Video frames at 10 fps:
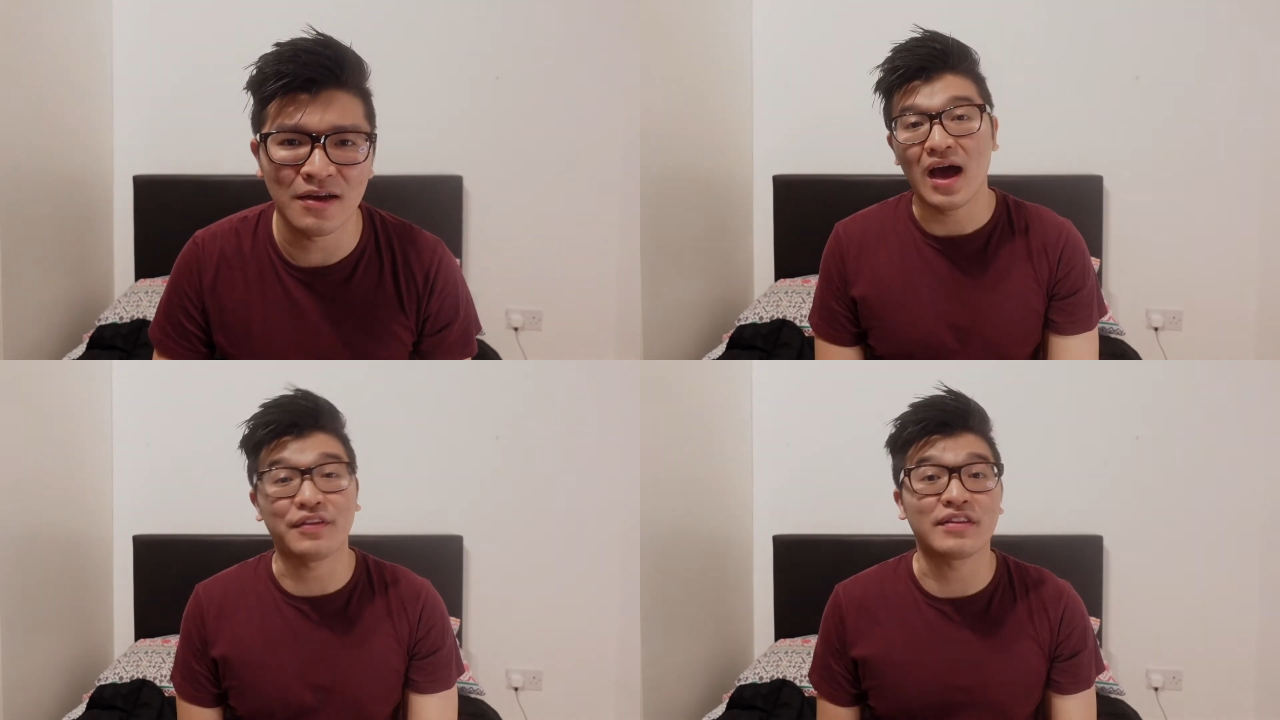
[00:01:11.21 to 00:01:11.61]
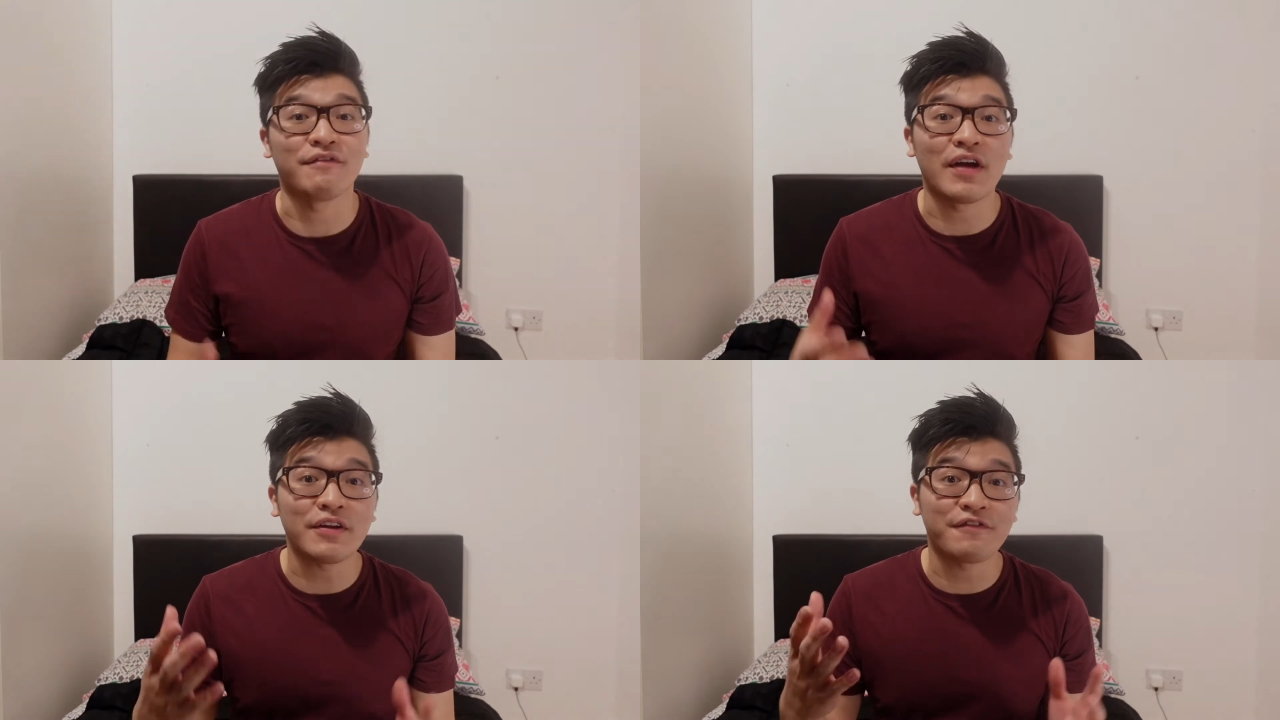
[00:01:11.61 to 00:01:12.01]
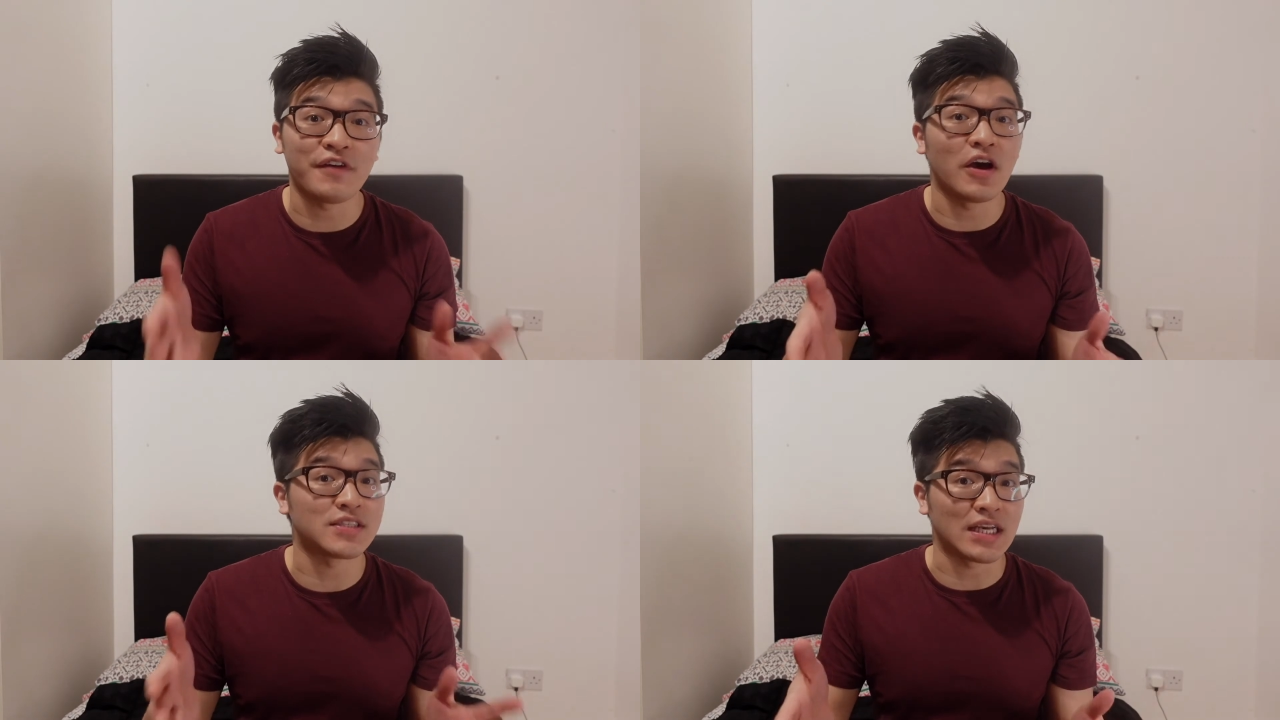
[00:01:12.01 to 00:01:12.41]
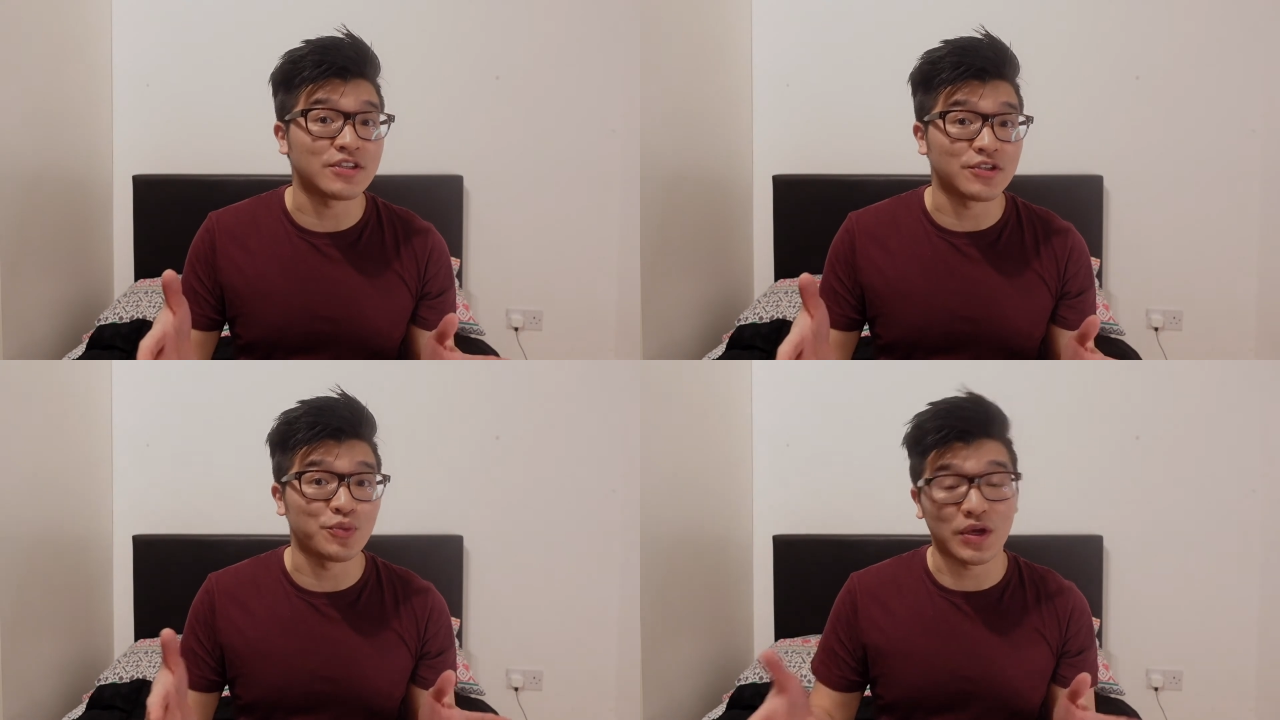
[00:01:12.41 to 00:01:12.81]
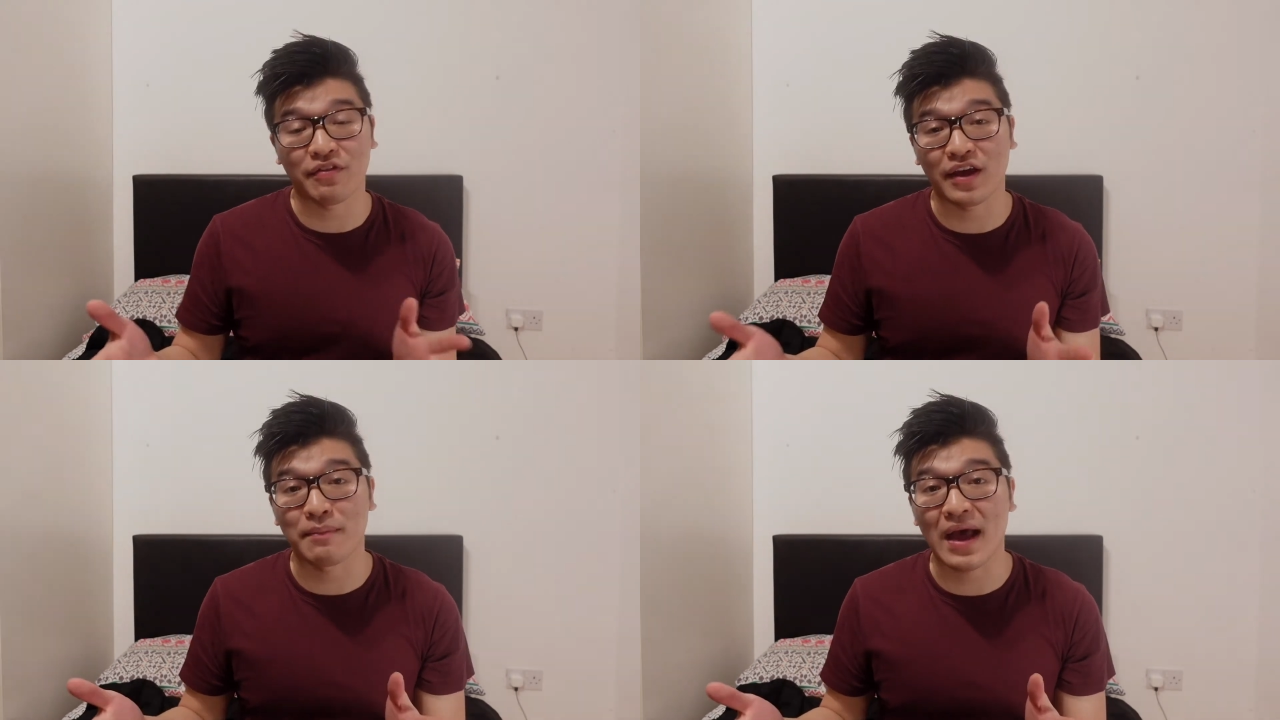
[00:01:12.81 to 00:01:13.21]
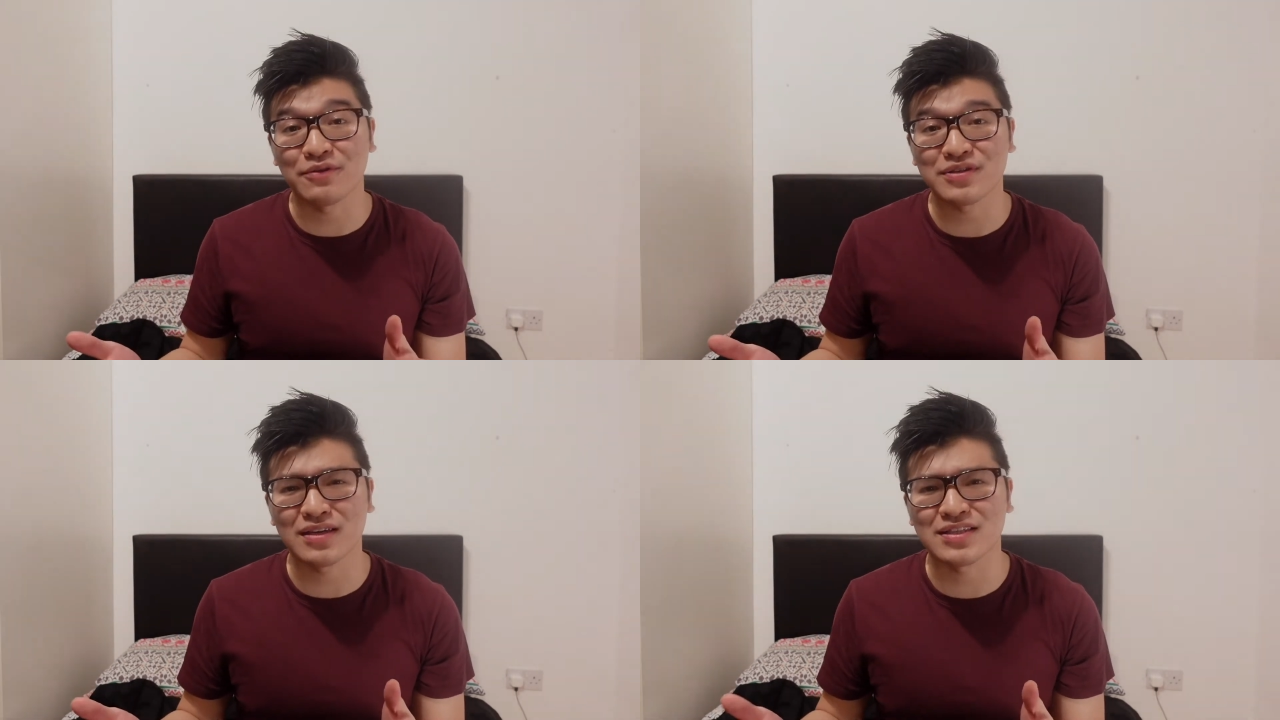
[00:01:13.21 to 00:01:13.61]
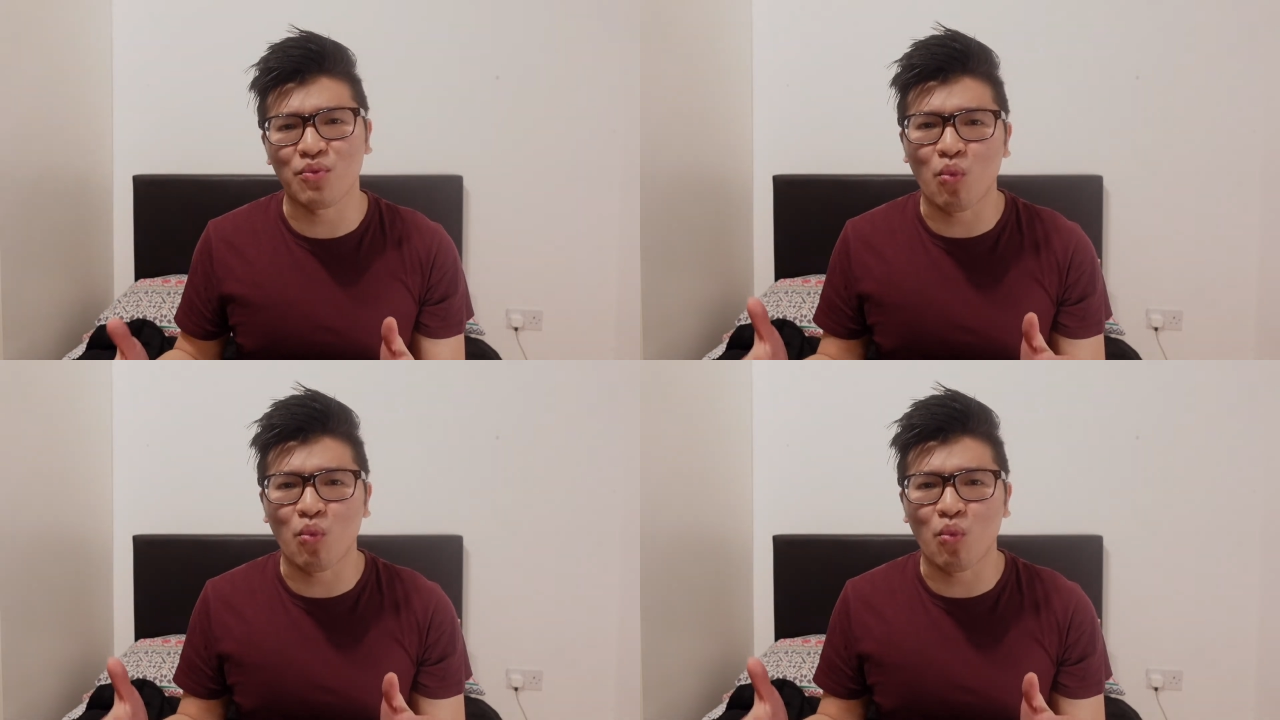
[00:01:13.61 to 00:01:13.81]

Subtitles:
I think the very first issue we can think about is that